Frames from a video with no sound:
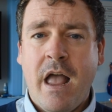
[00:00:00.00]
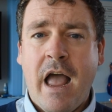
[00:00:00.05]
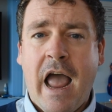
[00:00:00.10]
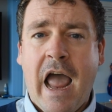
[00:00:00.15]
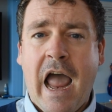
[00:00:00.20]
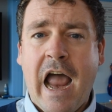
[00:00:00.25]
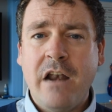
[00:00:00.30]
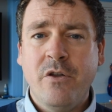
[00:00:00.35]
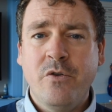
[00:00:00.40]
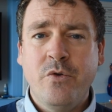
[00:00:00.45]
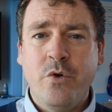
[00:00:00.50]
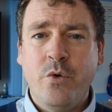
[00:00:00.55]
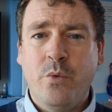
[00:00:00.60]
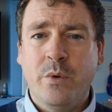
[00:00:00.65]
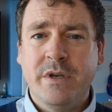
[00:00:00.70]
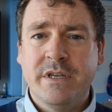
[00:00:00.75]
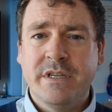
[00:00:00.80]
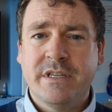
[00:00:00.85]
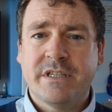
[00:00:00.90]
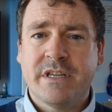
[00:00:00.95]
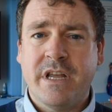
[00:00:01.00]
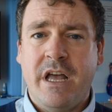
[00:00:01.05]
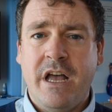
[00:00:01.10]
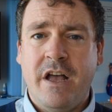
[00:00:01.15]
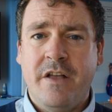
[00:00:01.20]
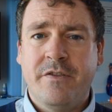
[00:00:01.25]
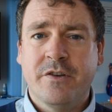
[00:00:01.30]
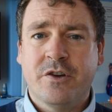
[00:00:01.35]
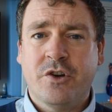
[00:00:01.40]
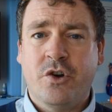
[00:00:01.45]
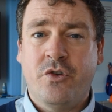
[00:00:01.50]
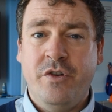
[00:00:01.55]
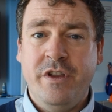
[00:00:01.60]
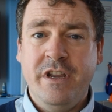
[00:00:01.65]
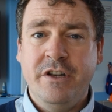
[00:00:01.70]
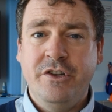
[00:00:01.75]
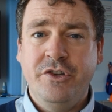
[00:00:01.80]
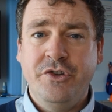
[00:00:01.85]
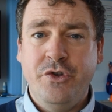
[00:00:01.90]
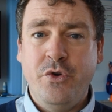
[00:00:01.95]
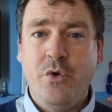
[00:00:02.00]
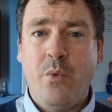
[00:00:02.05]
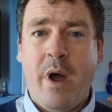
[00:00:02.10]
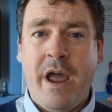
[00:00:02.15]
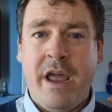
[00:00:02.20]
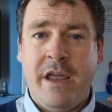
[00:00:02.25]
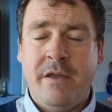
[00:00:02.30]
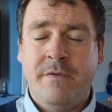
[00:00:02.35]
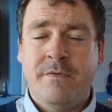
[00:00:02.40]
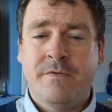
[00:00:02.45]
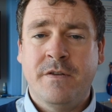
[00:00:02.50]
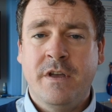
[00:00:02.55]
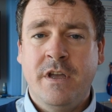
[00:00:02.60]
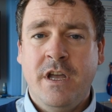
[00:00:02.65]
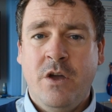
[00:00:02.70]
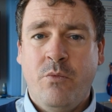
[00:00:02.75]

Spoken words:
Hallyu was the Korean New Wave,